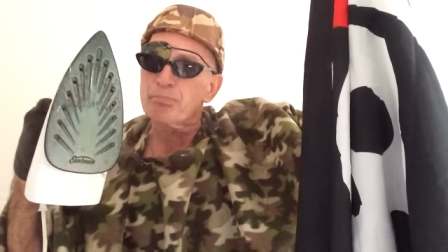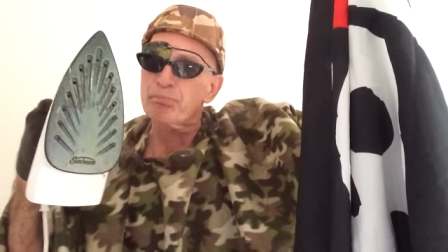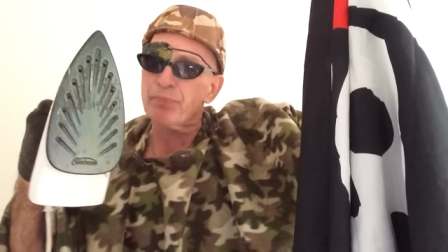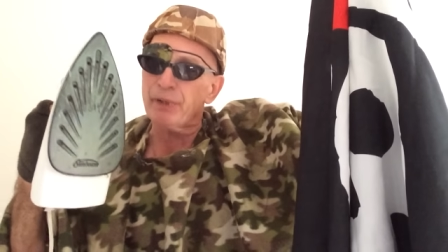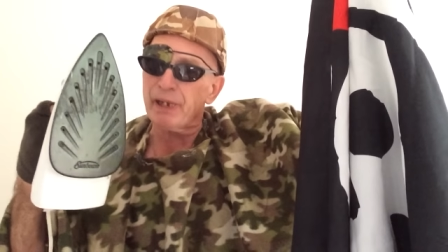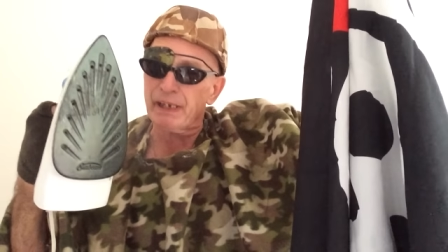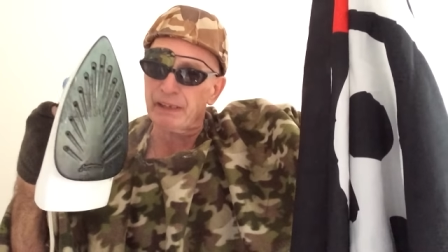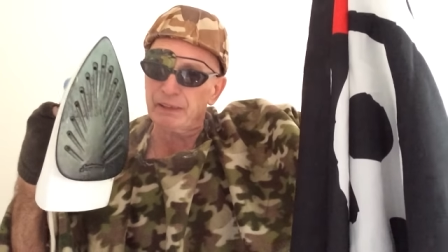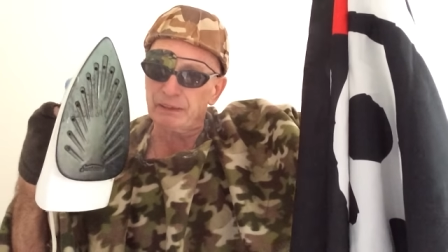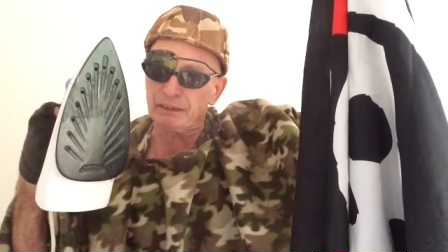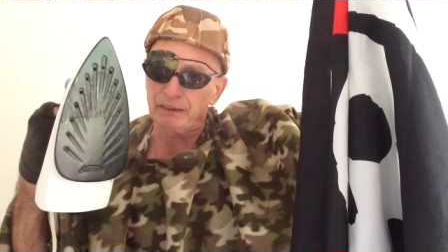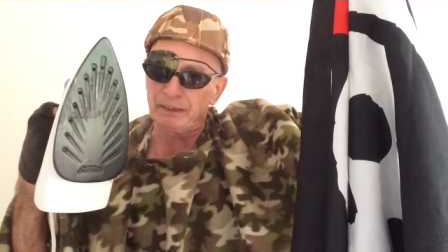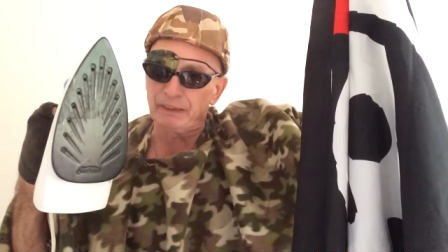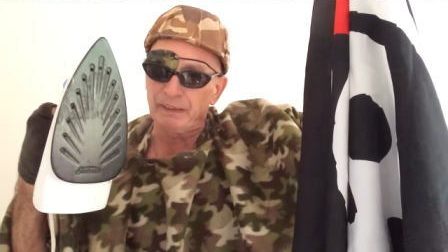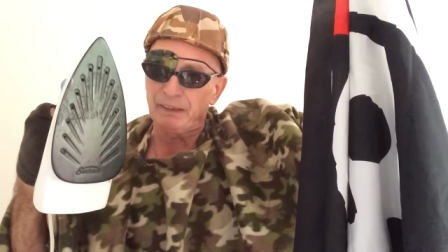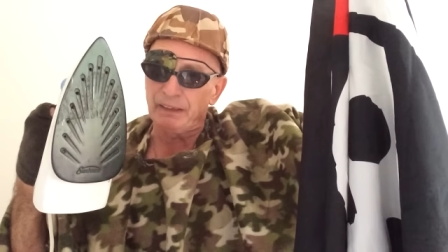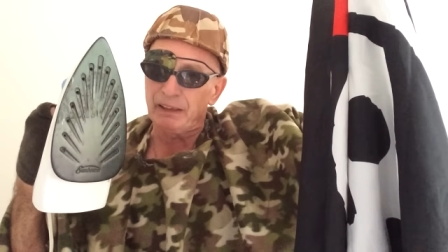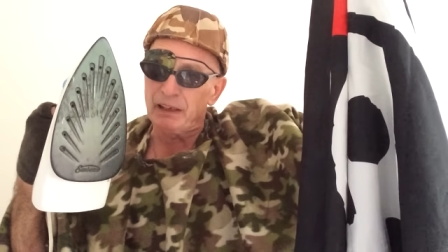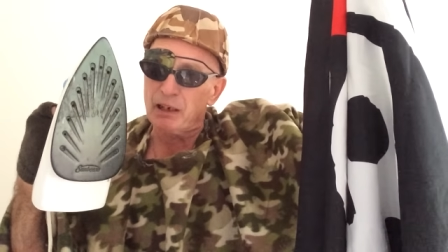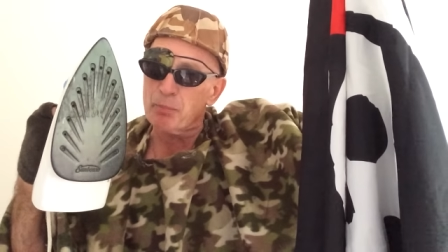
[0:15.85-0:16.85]

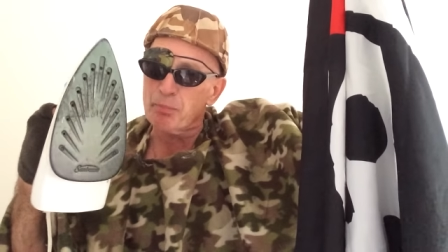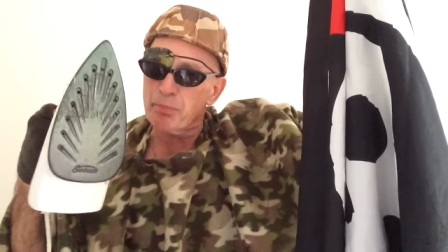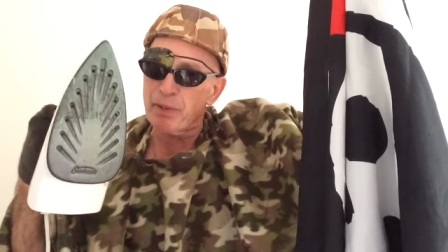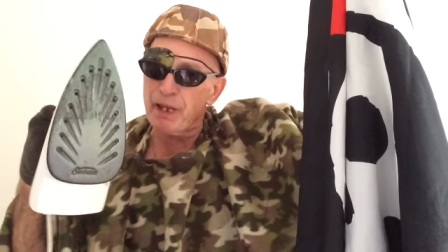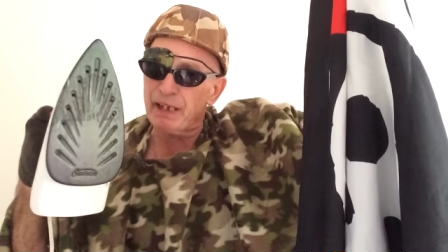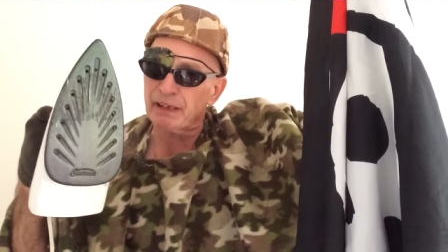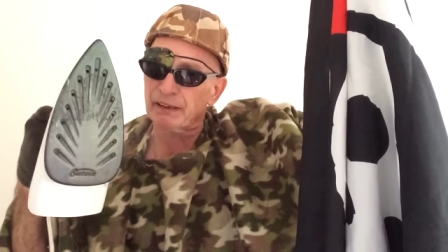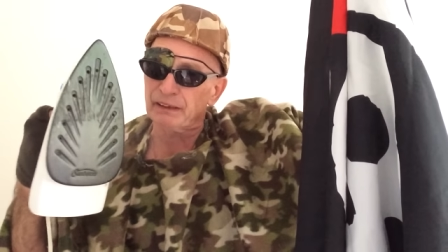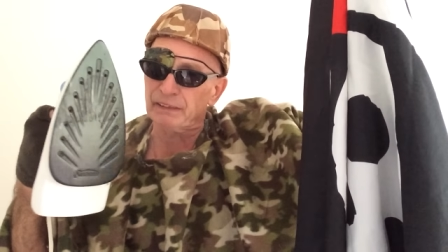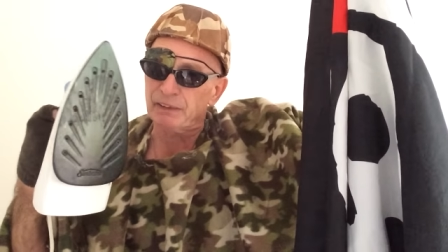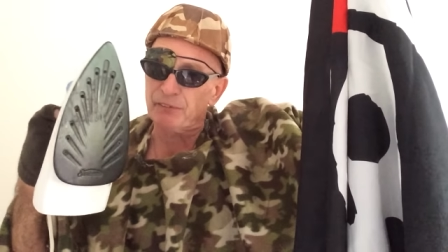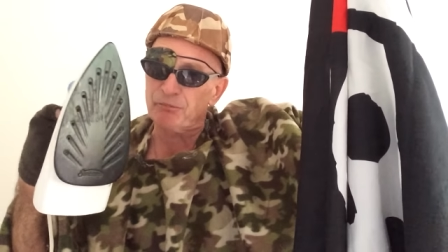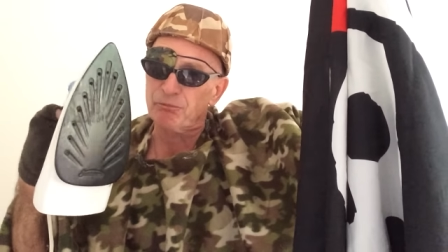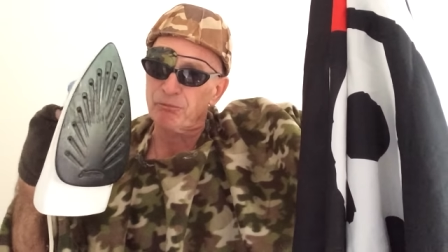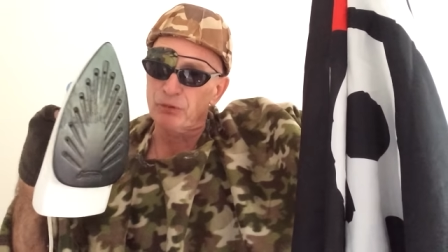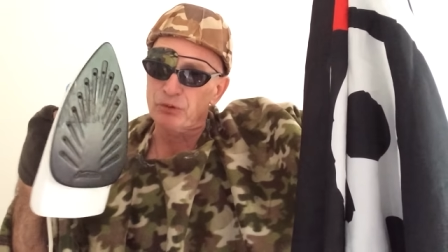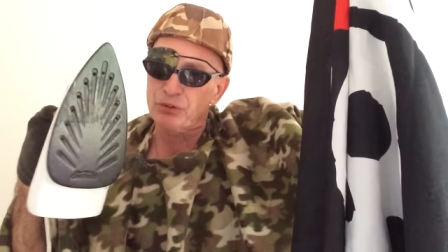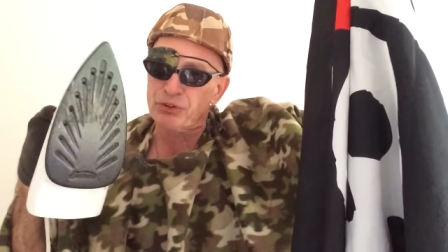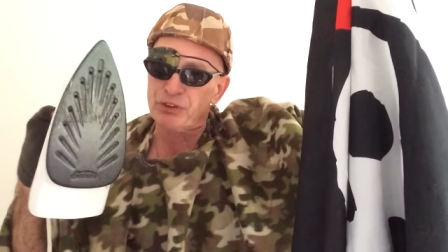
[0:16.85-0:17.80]
Battling. Battling for